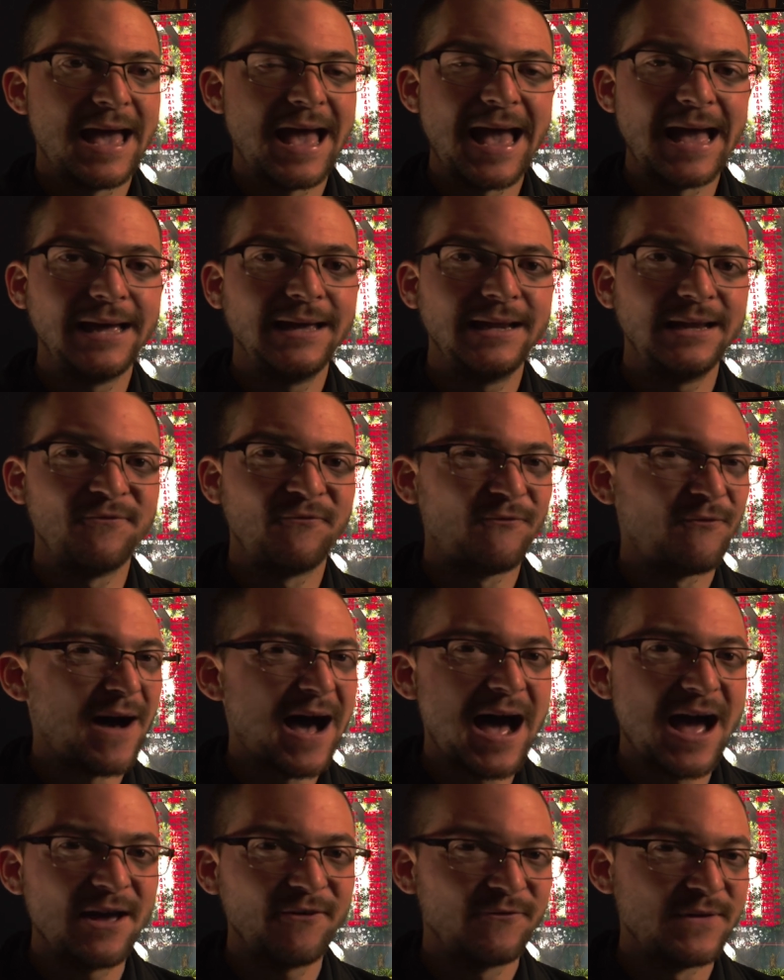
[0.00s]

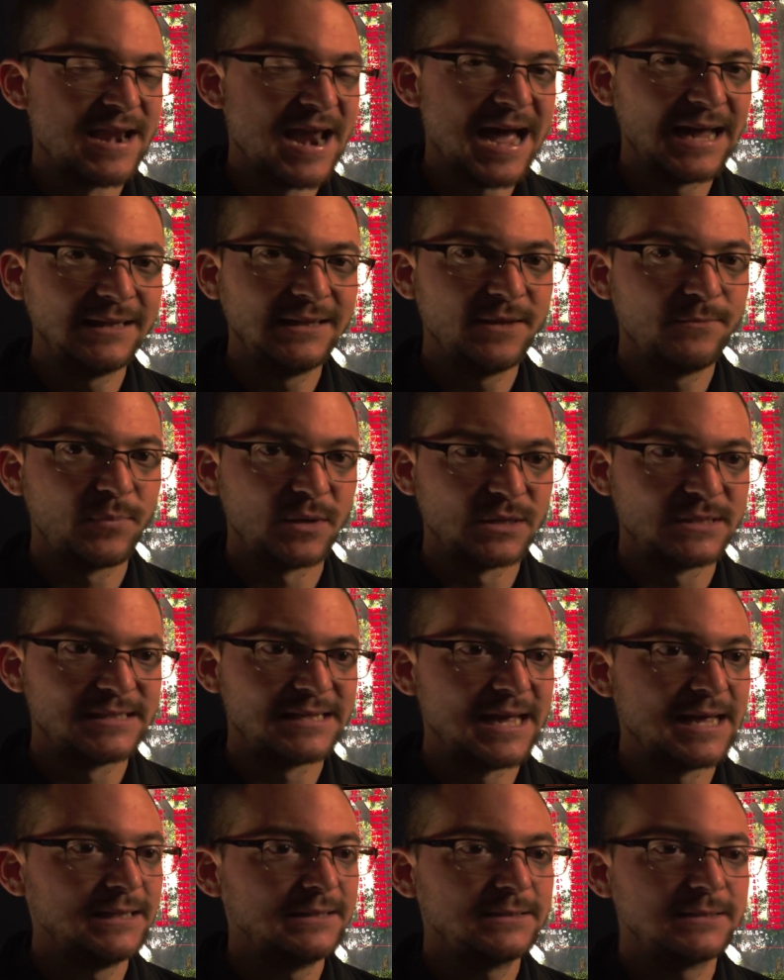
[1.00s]
85,
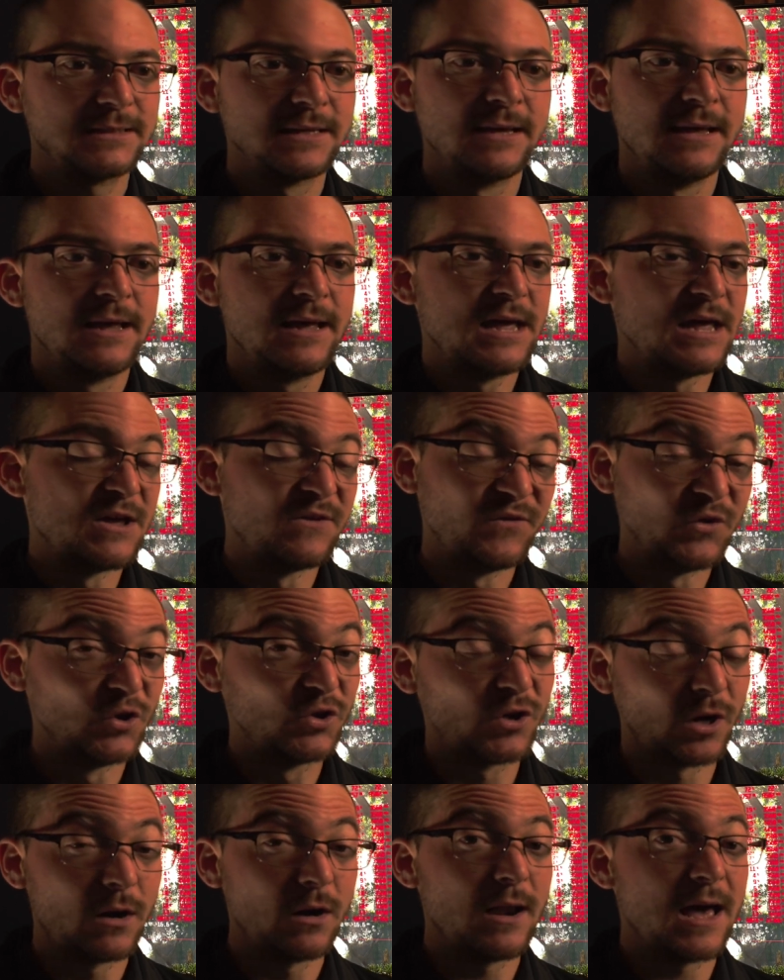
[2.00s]
90%, if
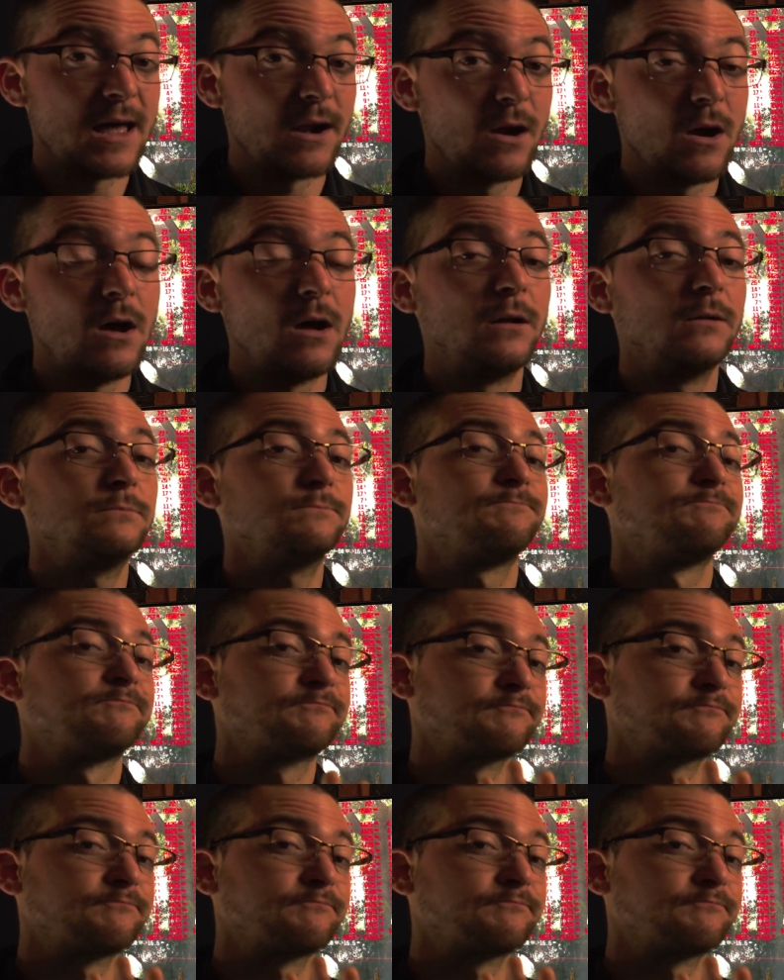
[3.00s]
you turn that on,